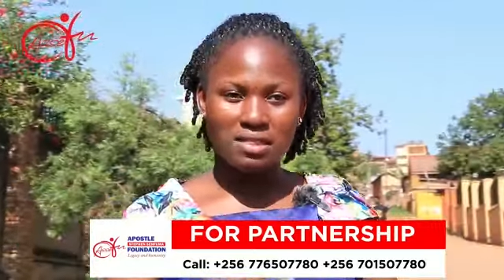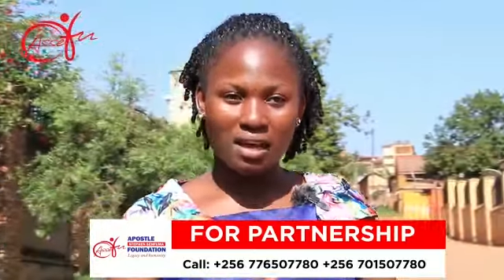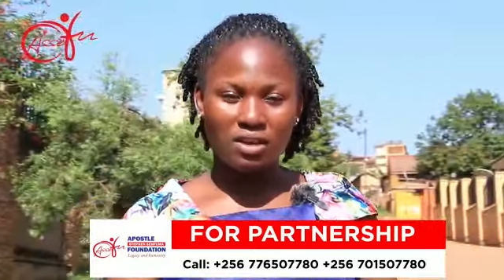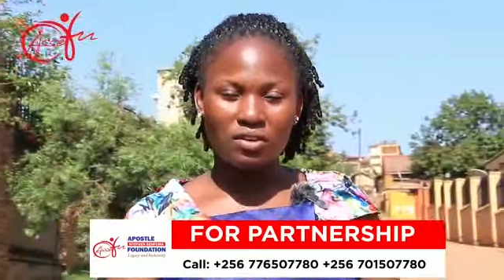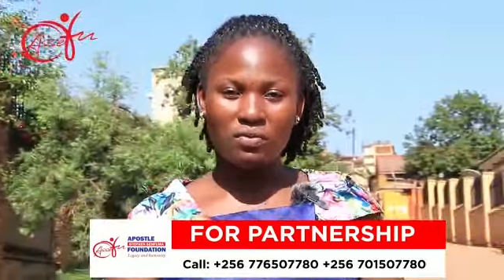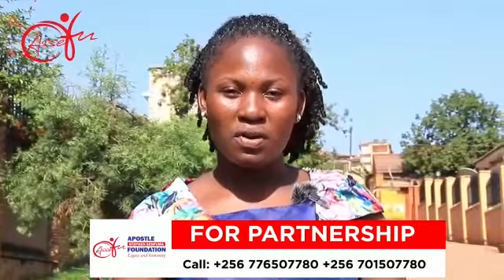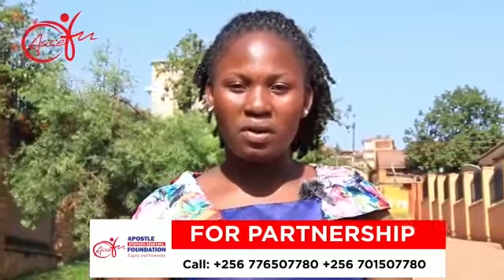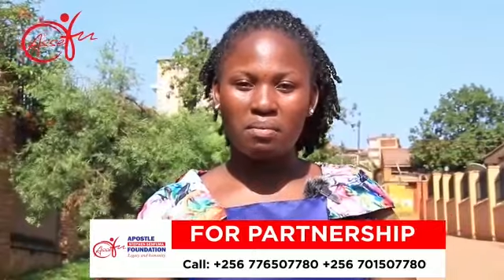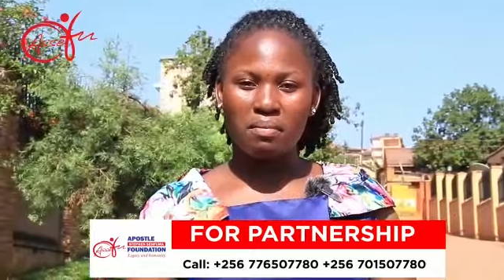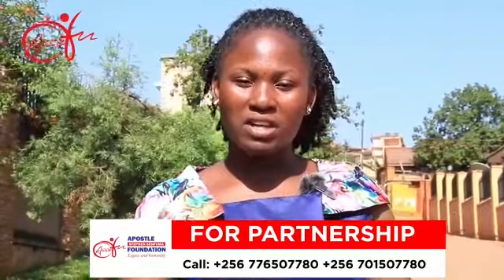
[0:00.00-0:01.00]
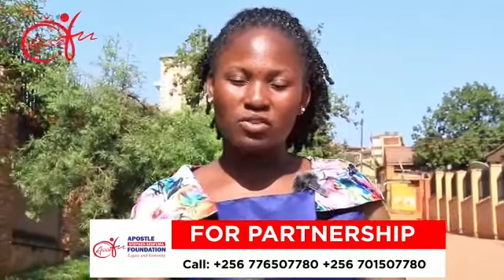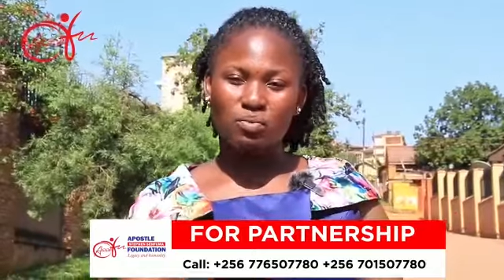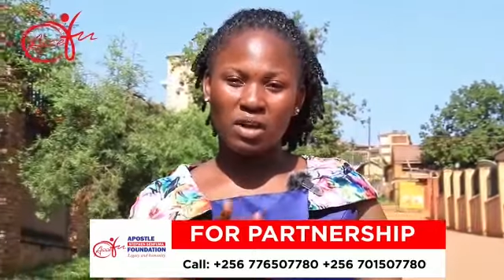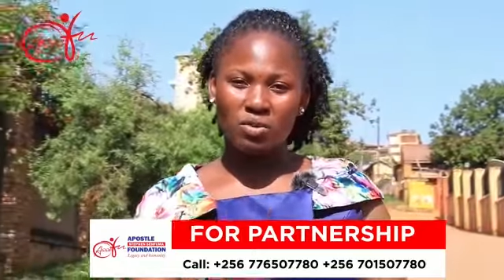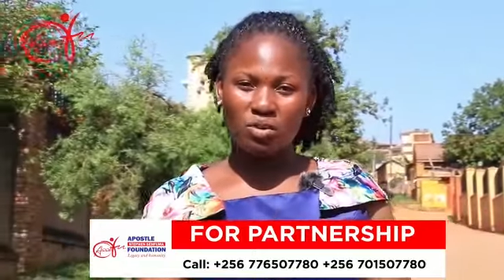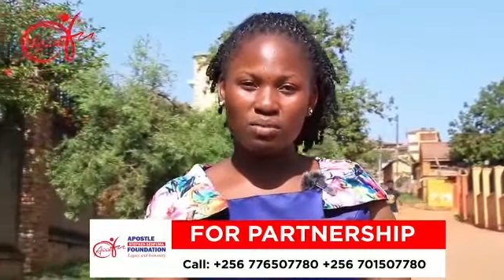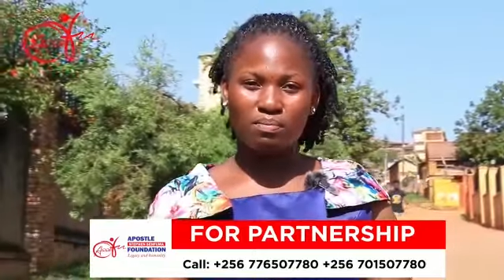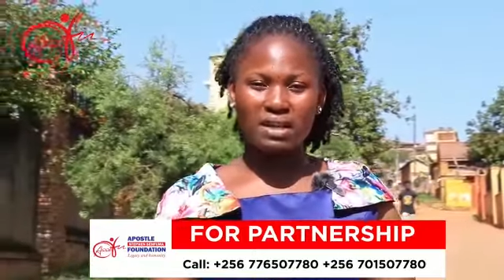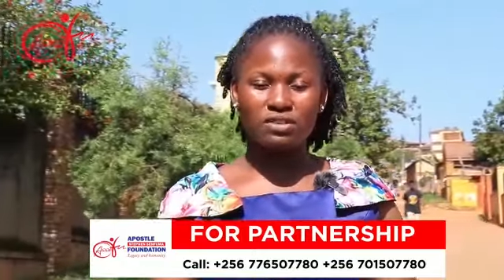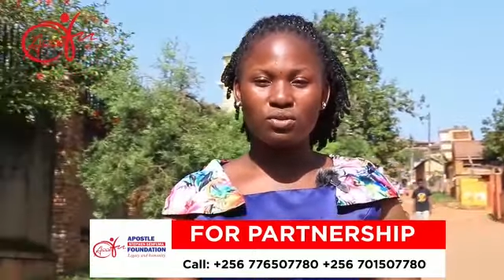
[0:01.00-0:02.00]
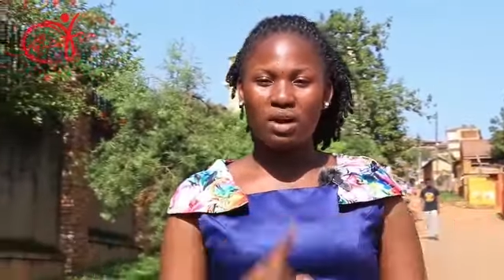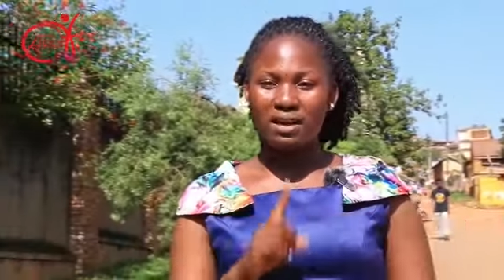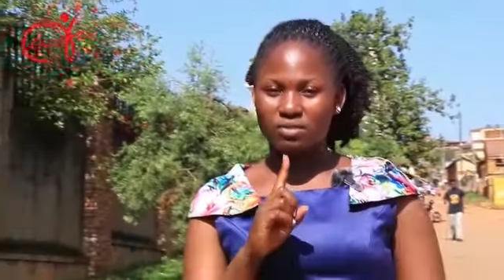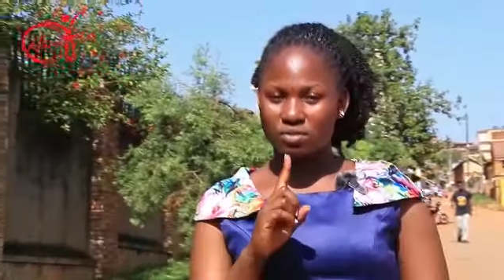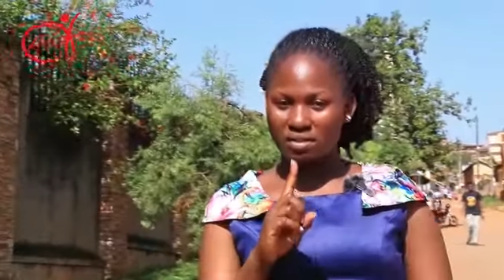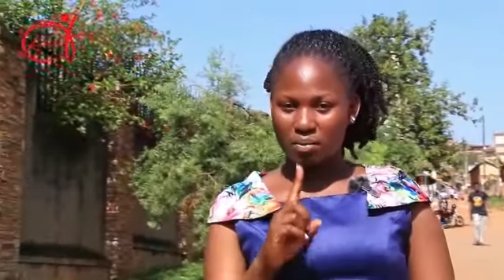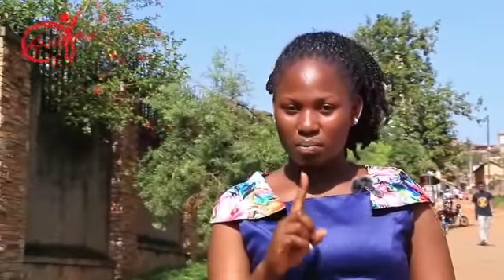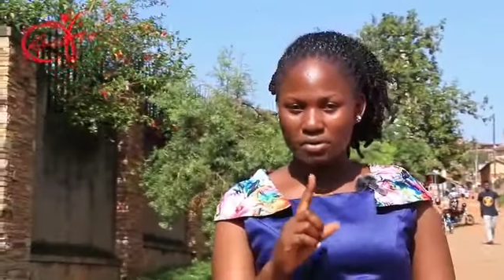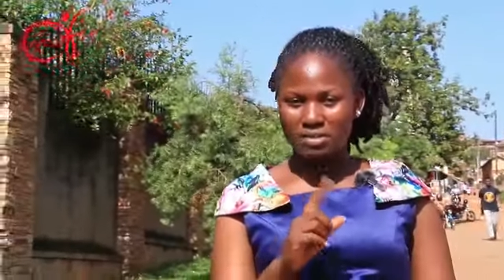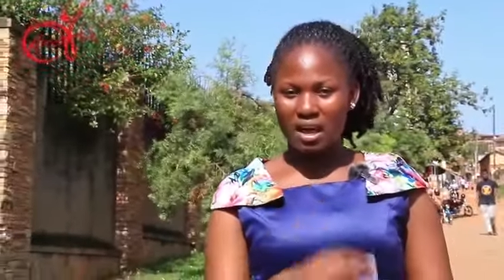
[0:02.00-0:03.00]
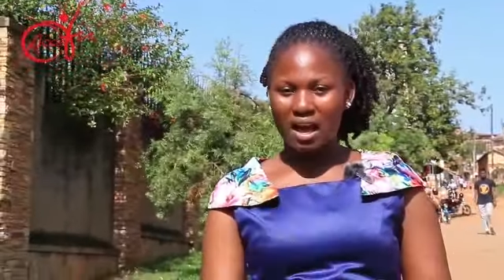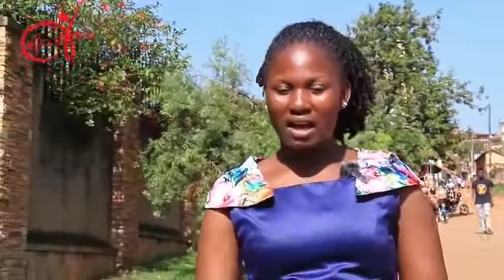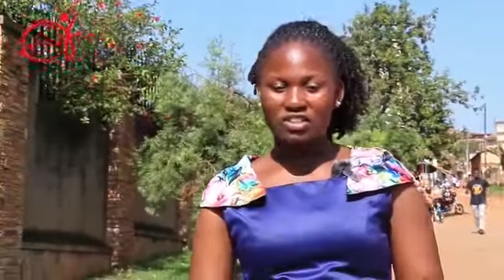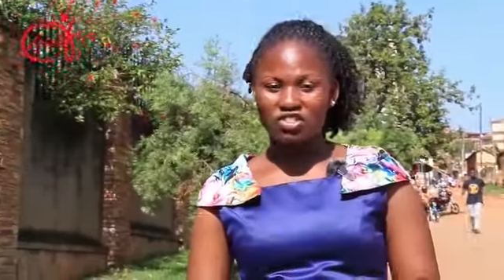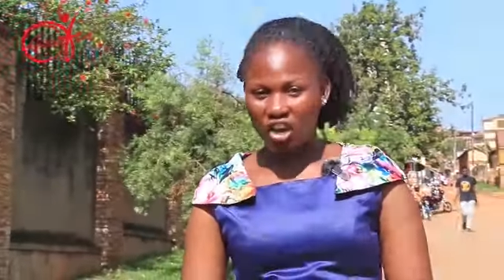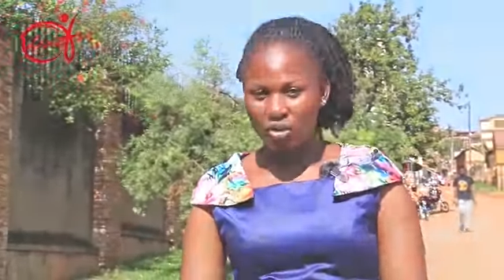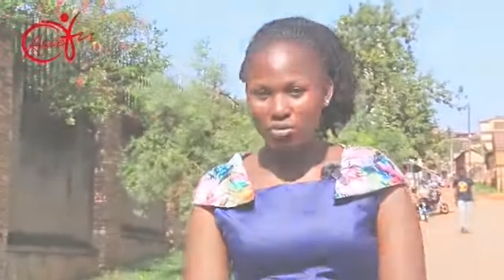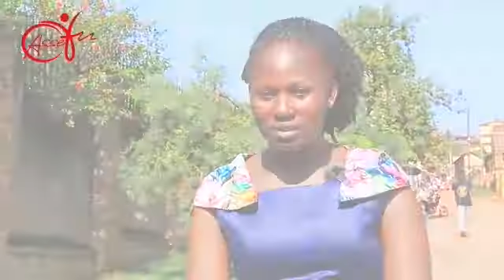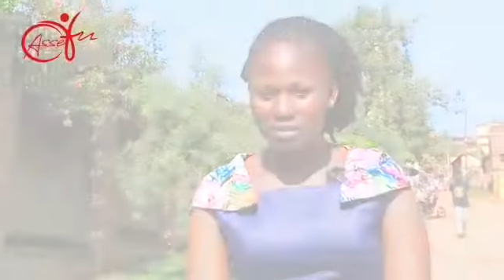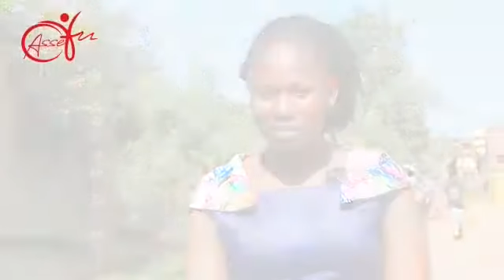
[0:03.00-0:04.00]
Thank you very much. May God bless you as you sponsor our child.